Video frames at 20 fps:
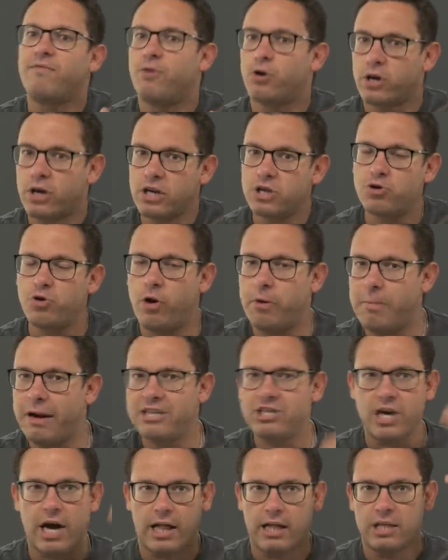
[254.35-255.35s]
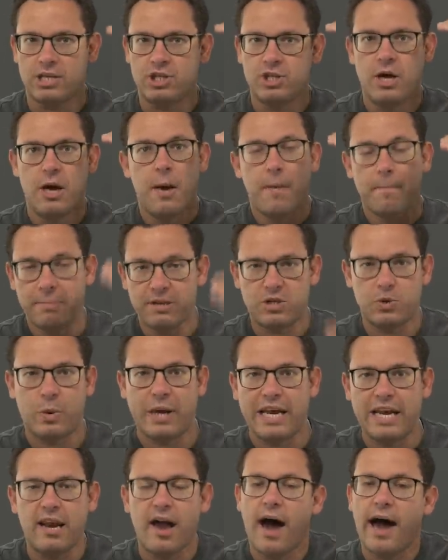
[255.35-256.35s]
if you're going to join my challenge,
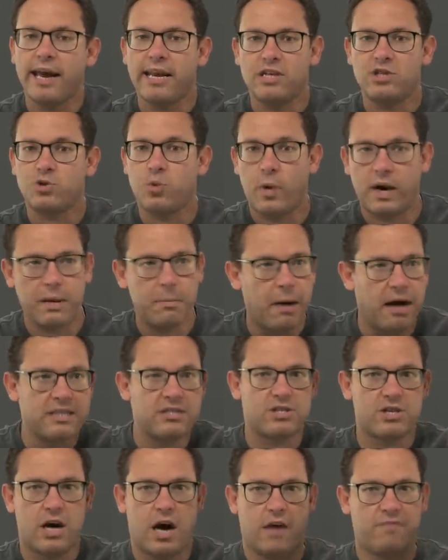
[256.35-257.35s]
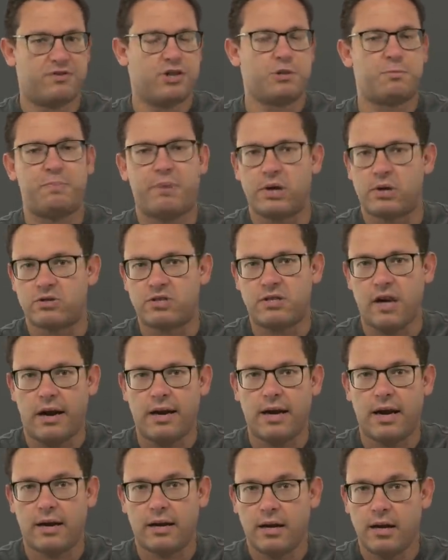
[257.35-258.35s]
between 9 and 20 months of just pure
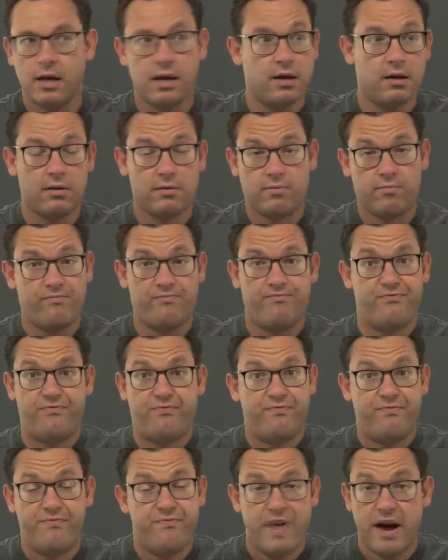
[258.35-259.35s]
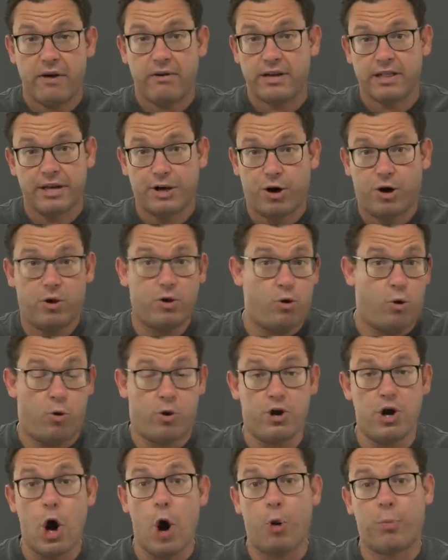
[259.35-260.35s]
studying, very little
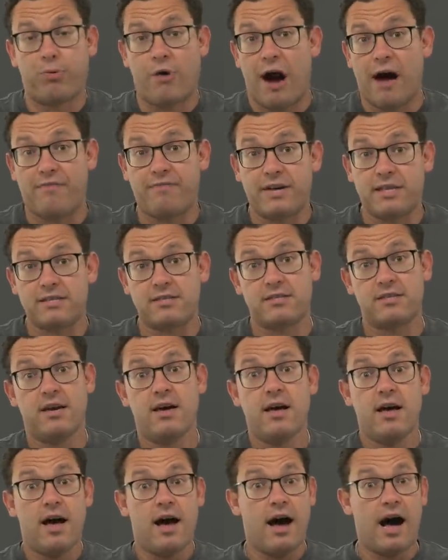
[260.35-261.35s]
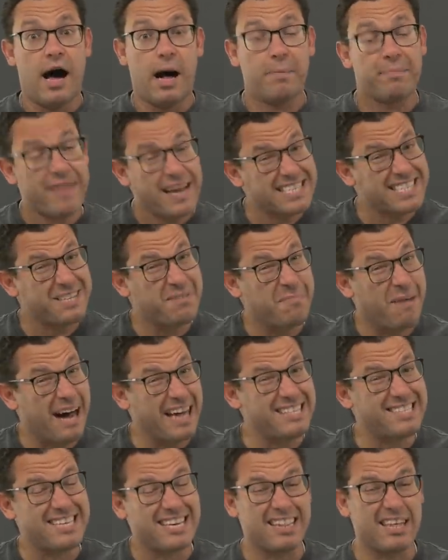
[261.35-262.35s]
or no profits. That's the
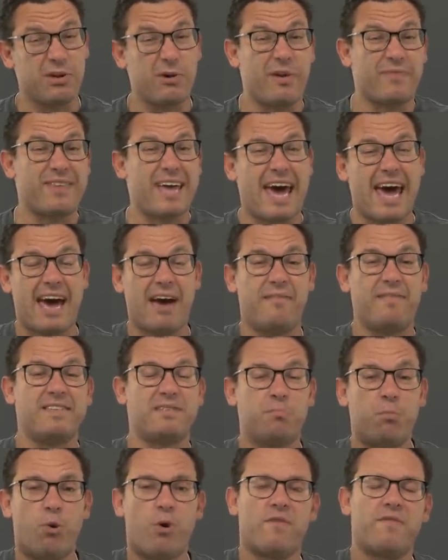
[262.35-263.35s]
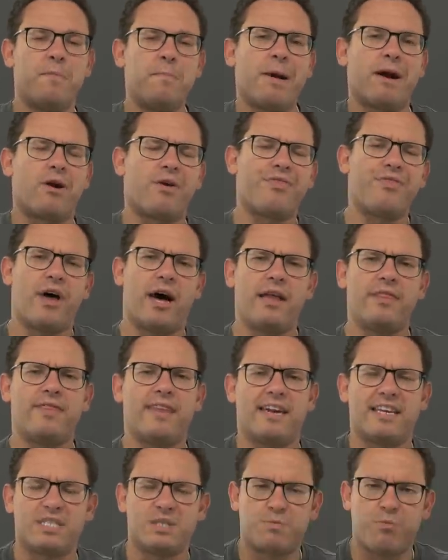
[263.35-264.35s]
mindset that you have to have. It's more of a marathon
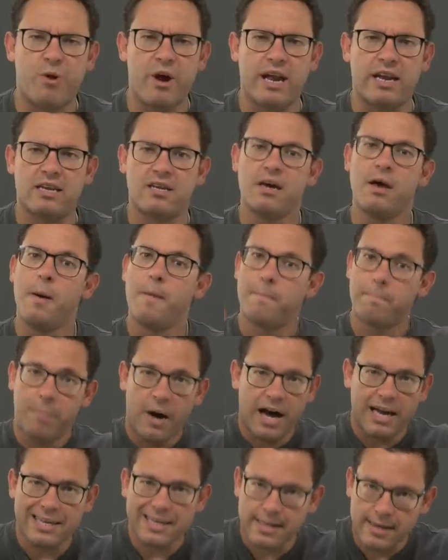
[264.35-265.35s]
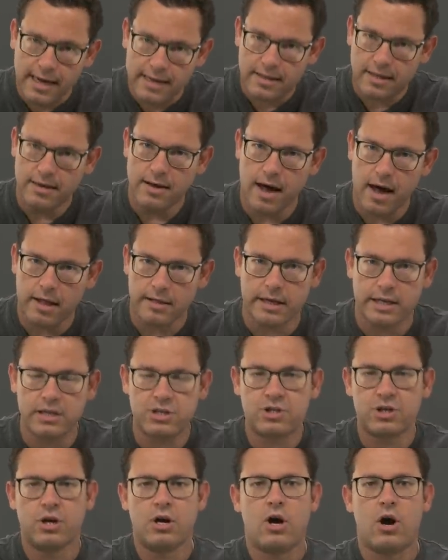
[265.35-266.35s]
than a sprint, but you get the
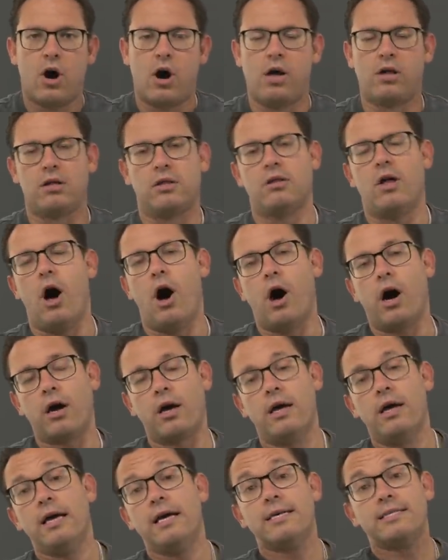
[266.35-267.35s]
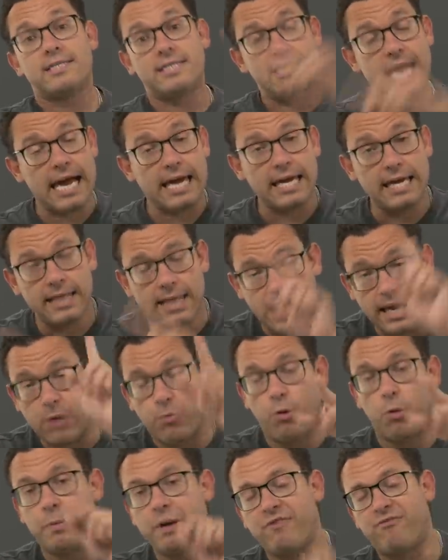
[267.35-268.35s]
knowledge all along. Second link
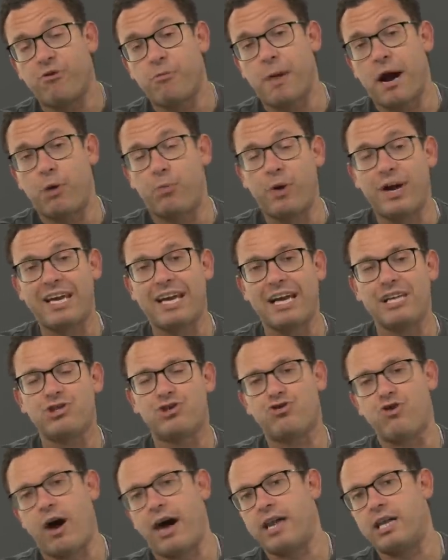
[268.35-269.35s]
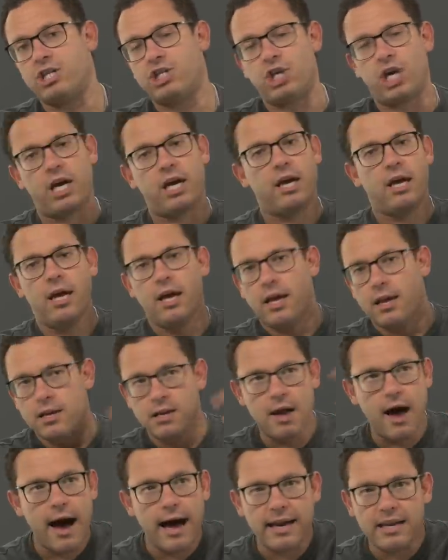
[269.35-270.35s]
will be for my weekend strategy.
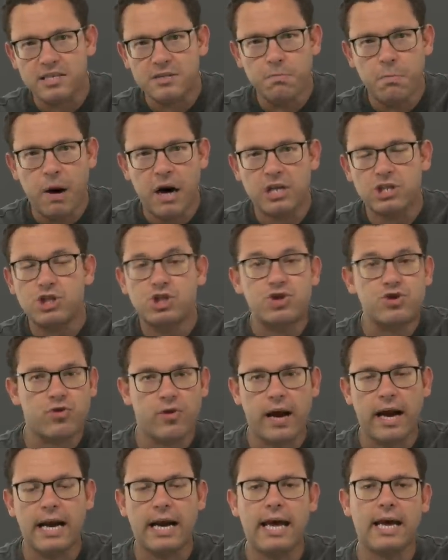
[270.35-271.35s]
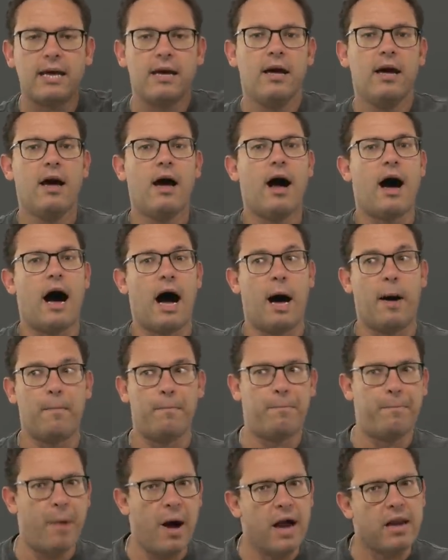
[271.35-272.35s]
Not as much training,
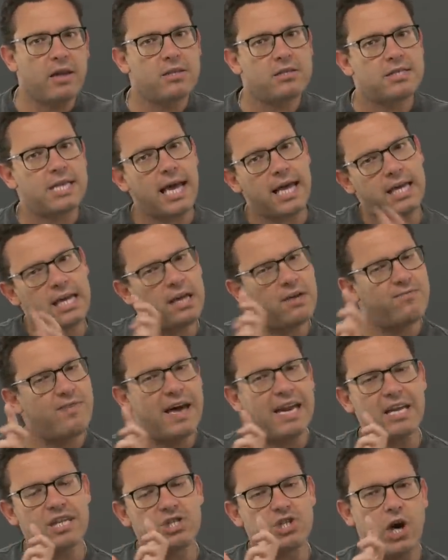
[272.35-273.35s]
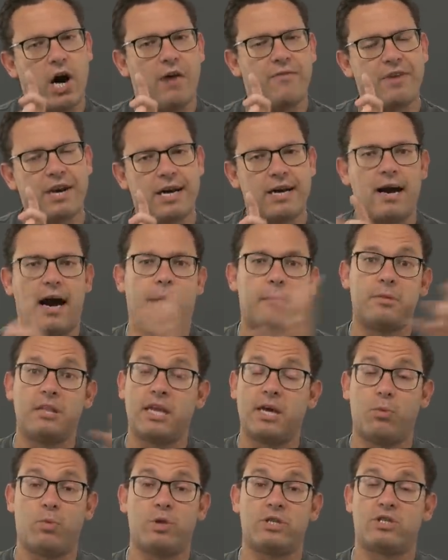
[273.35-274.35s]
but taking advantage of an
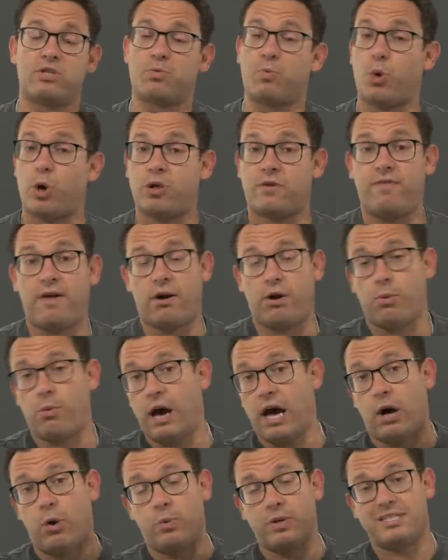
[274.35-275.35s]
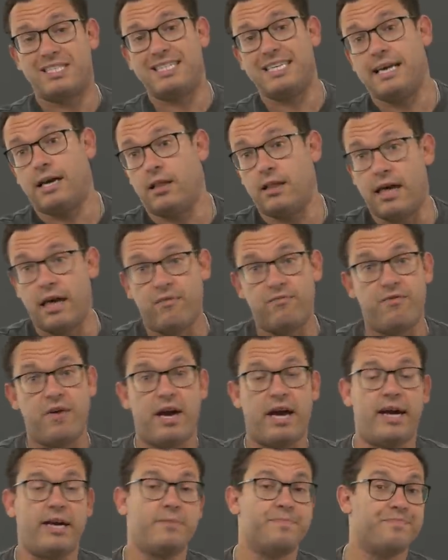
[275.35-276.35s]
anomaly, which has worked very well with
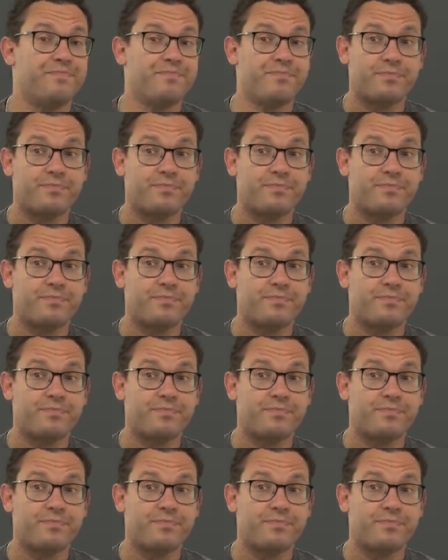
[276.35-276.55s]
CLNV